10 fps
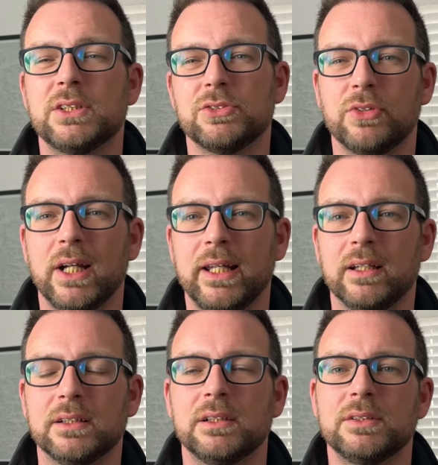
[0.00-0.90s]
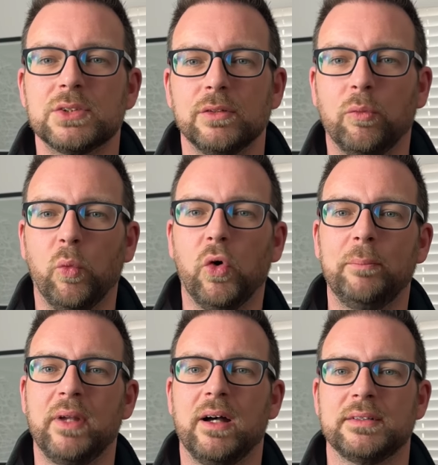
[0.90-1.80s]
is really a sort of
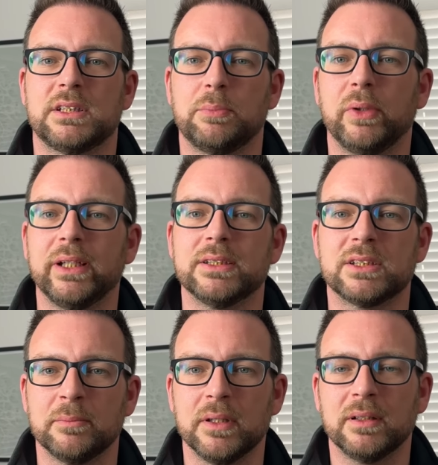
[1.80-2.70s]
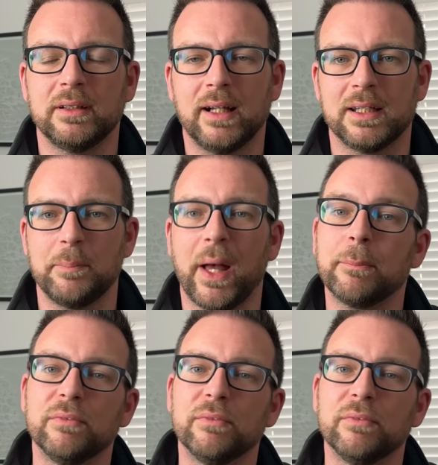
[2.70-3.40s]
warm night, spring and summer kind of bag.